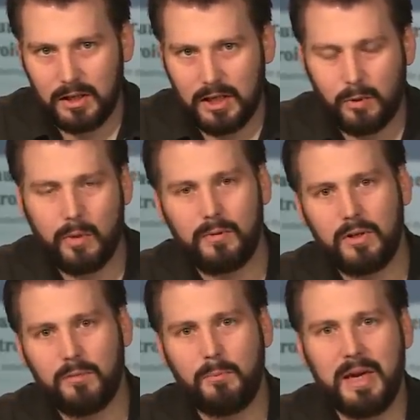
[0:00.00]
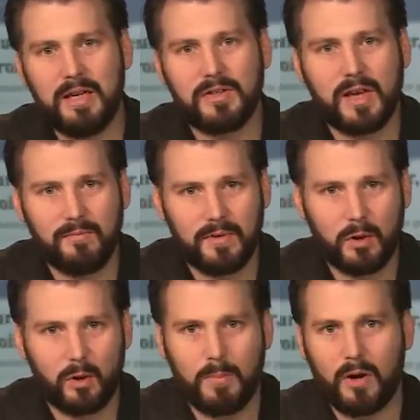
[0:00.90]
The equivalent of penis envy
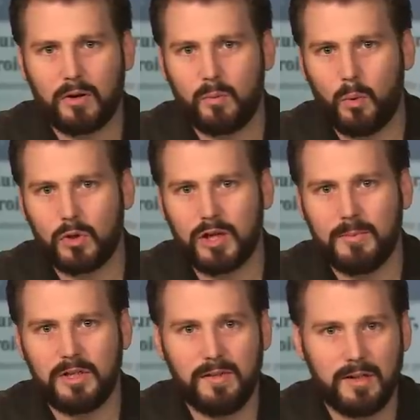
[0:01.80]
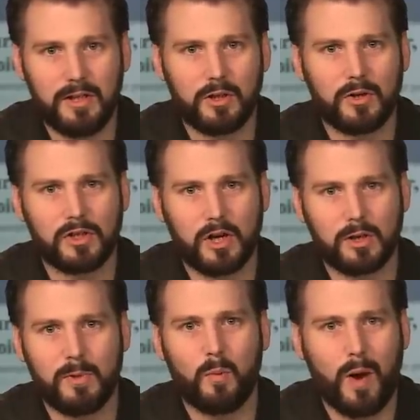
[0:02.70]
on American wartime TV turns out
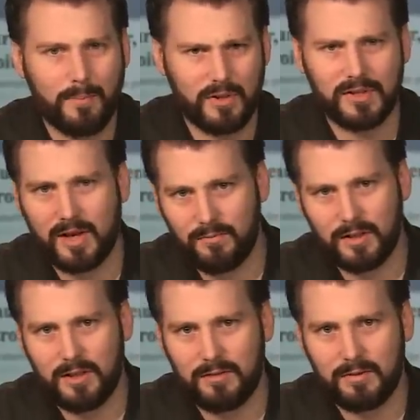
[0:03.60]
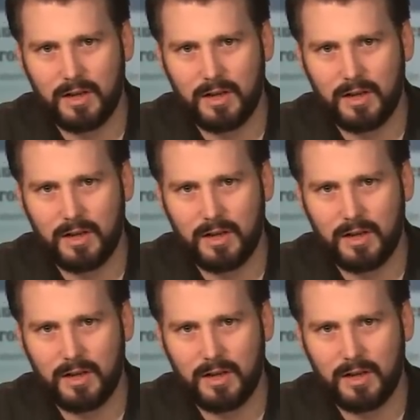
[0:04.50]
to be weapons envy.